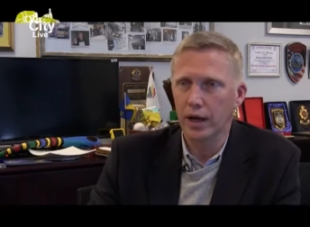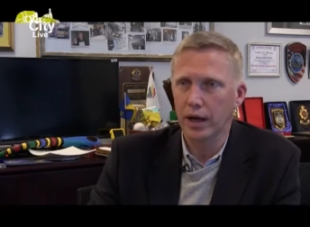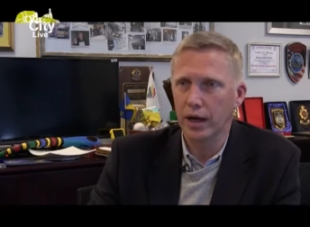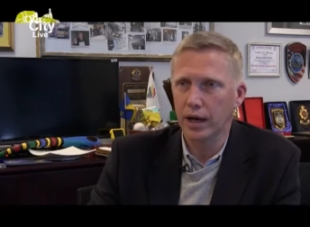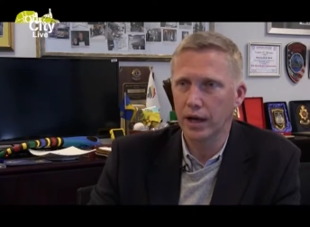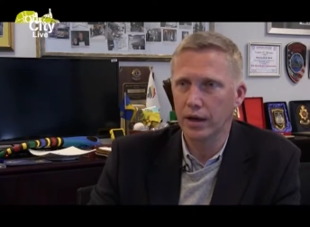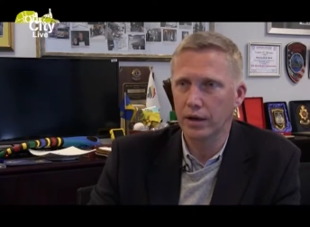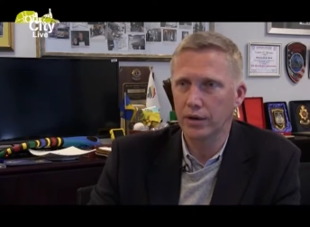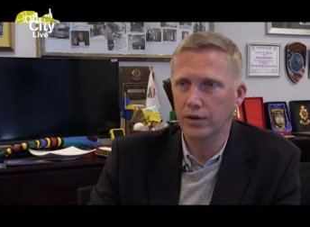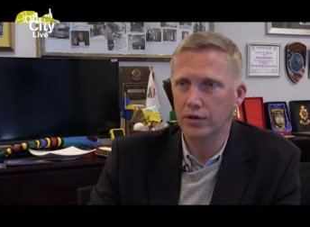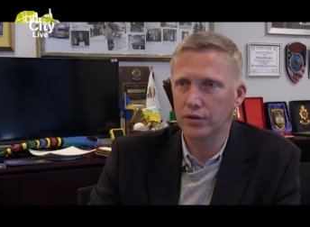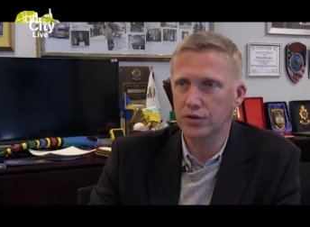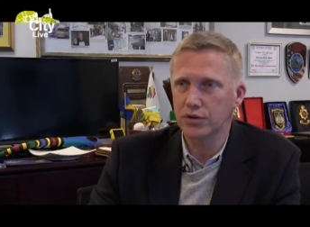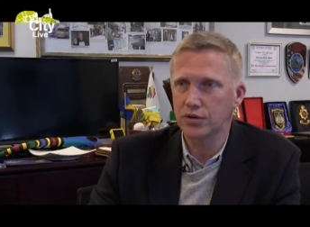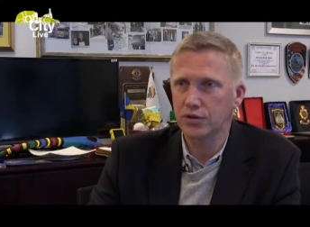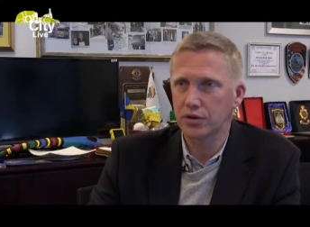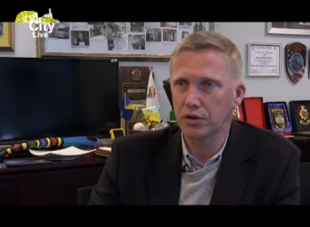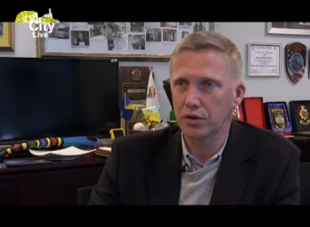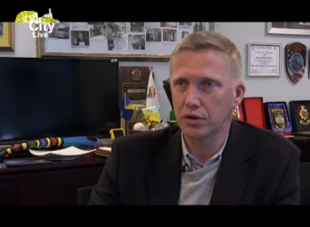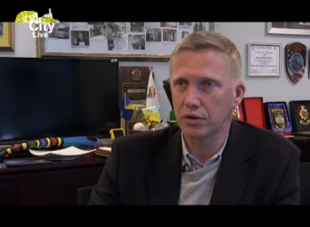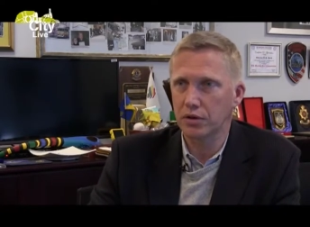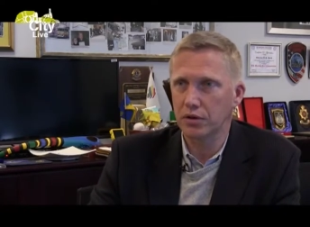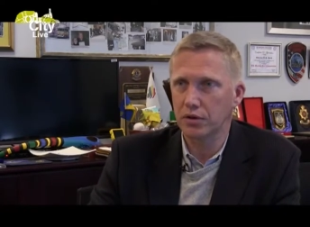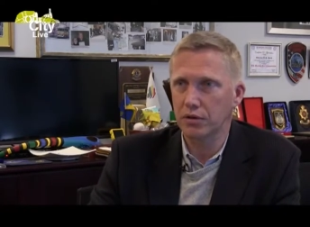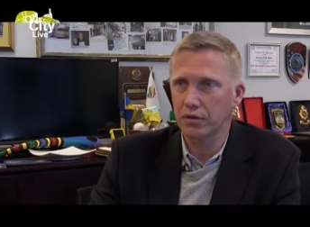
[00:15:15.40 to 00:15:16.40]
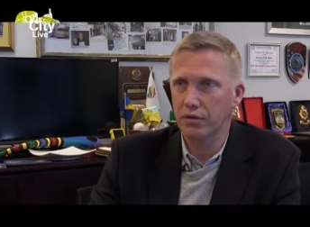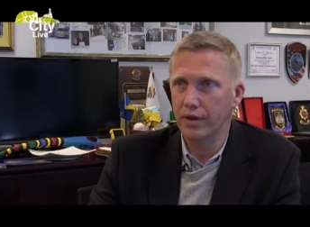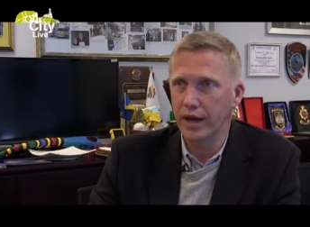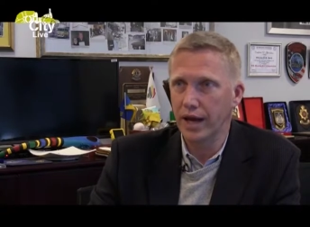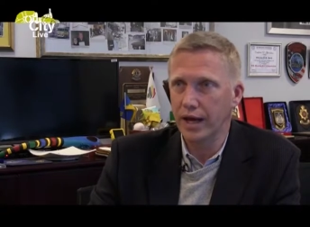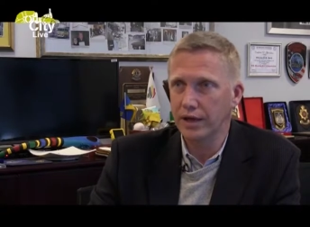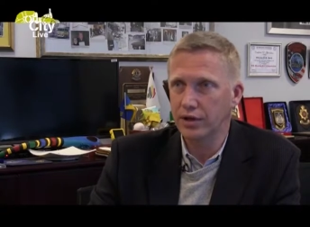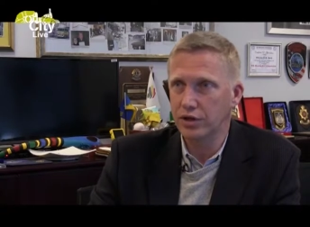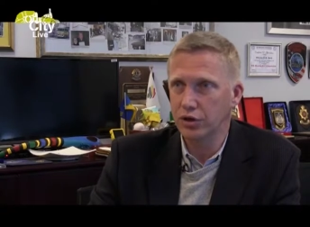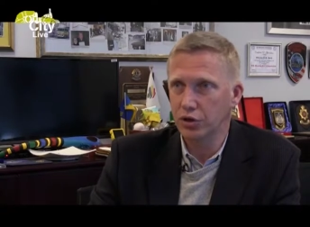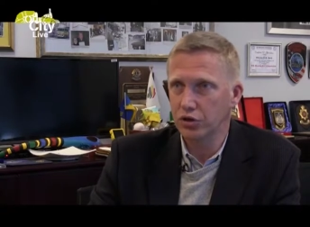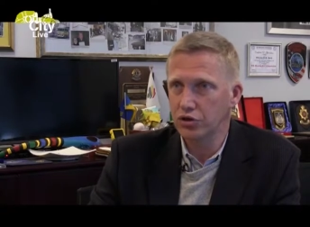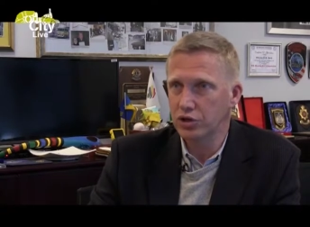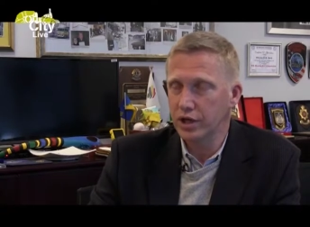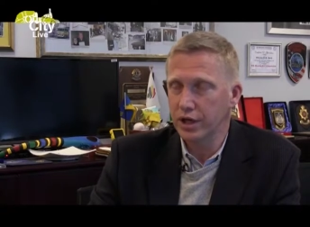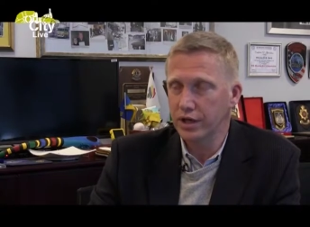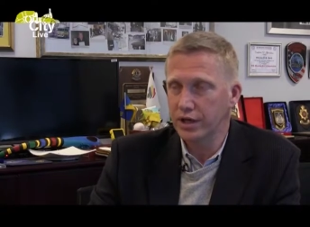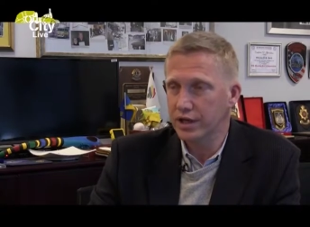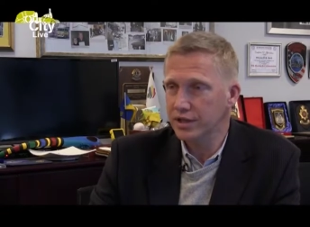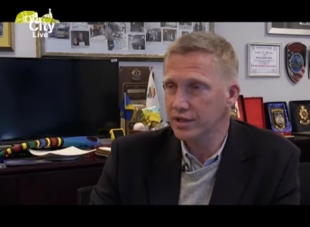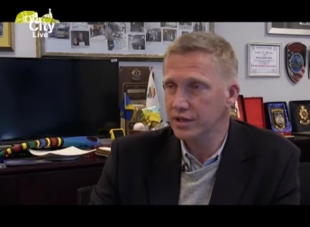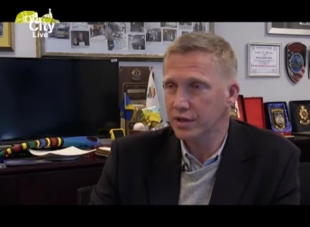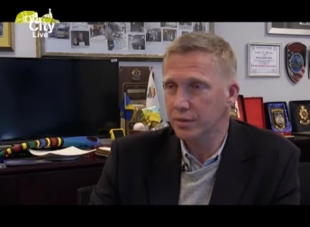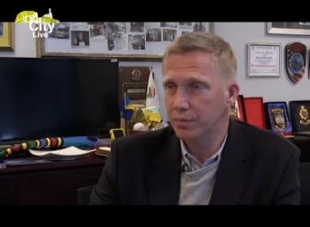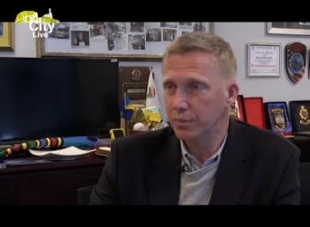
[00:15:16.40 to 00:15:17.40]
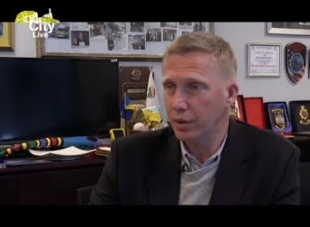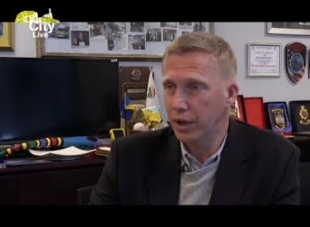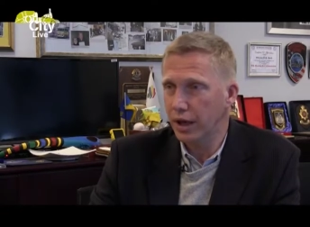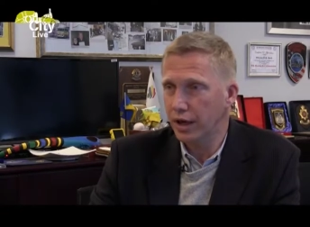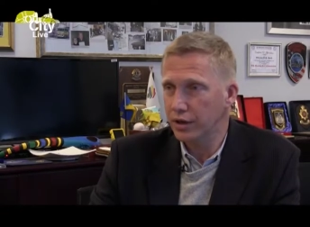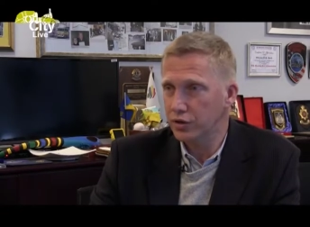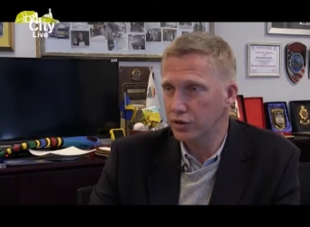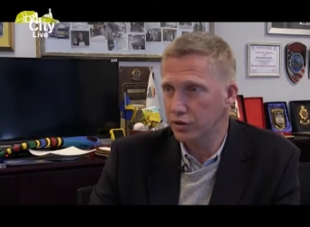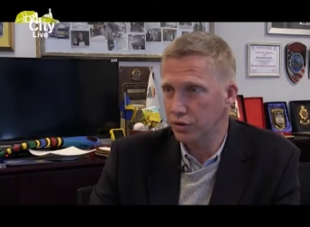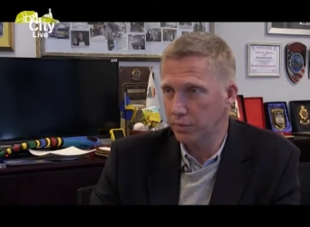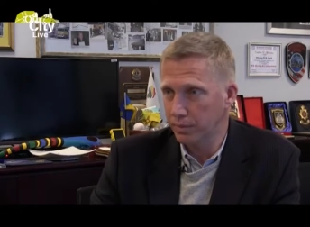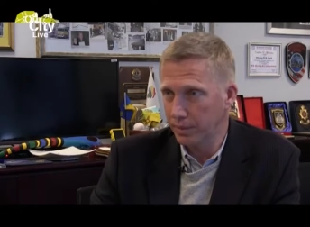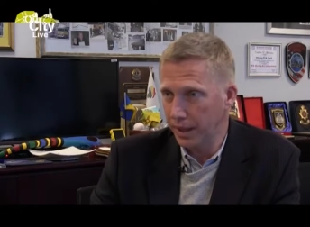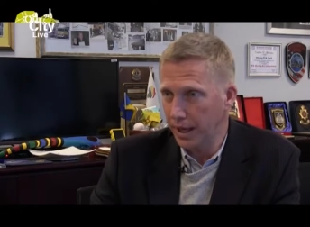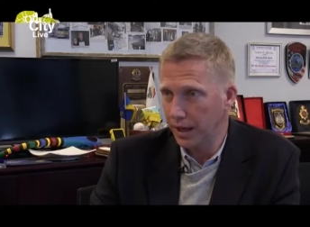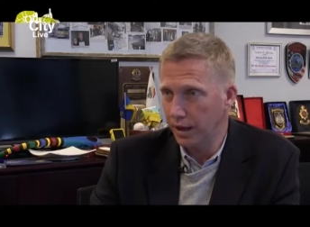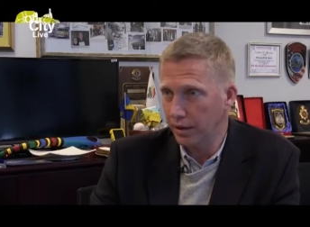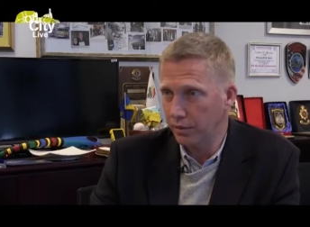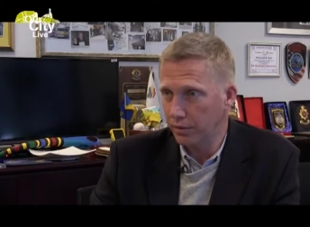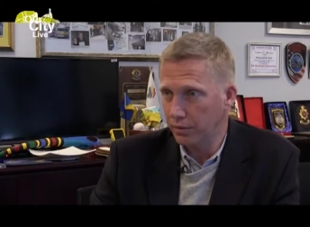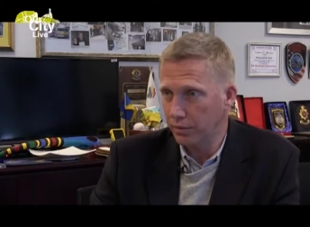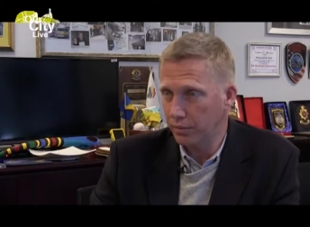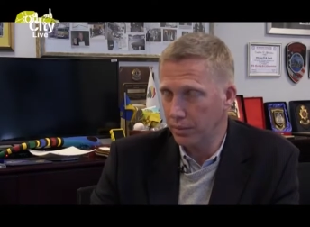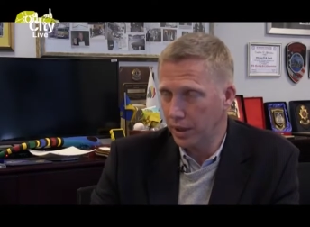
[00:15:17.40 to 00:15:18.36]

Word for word: And that usually doesn't apply to the man.